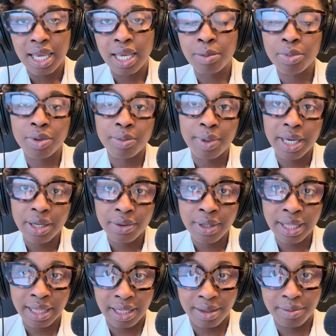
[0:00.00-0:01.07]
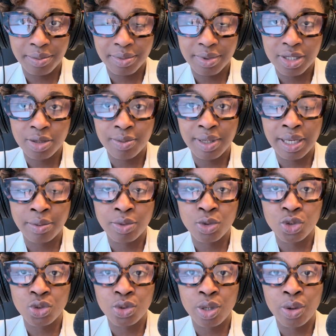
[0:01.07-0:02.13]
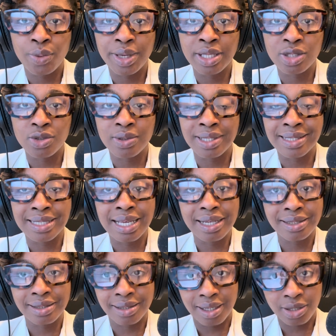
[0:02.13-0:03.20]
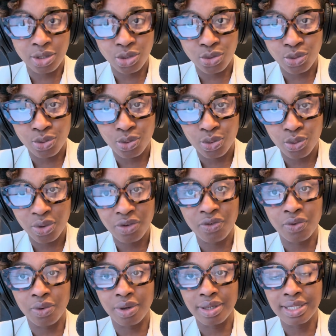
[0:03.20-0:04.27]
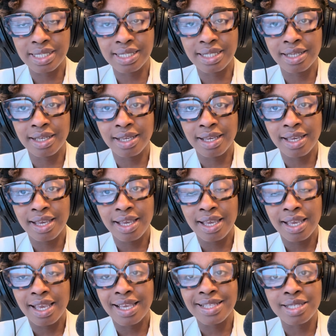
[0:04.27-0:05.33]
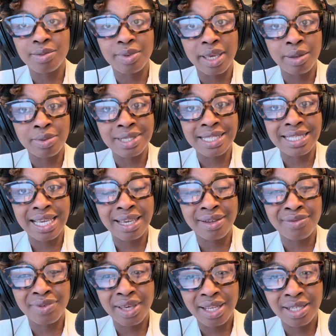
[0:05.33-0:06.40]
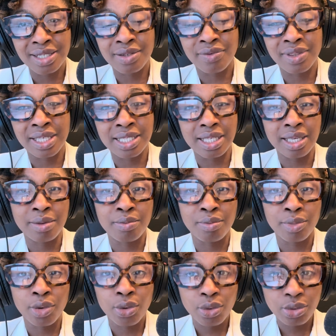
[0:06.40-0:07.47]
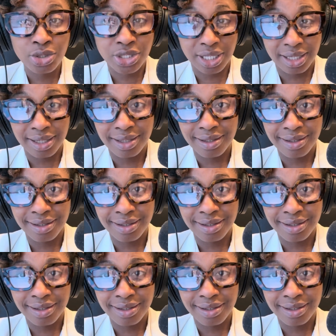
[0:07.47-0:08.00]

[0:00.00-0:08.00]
and preparing them to be able to go into the technological workforce and to be able to take advantage of these emerging,